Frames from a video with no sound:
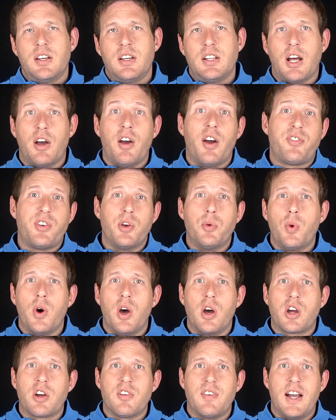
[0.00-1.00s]
a few
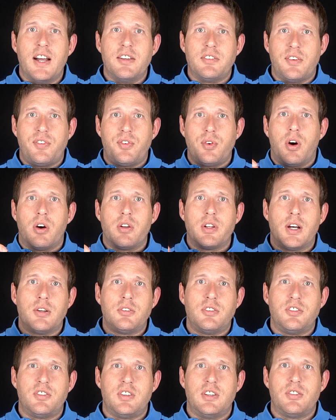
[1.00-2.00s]
workarounds if you are
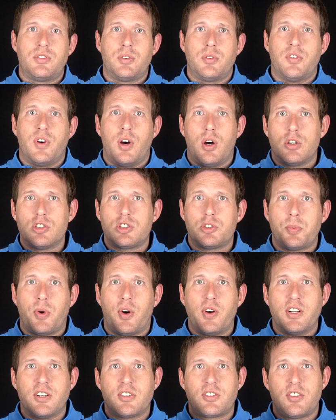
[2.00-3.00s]
noticing sort of a hot
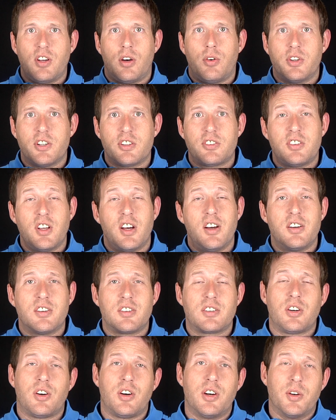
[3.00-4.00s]
spot on a certain
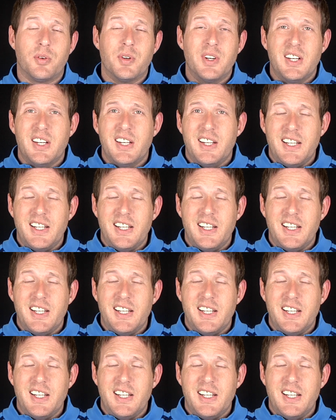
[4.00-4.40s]
coil,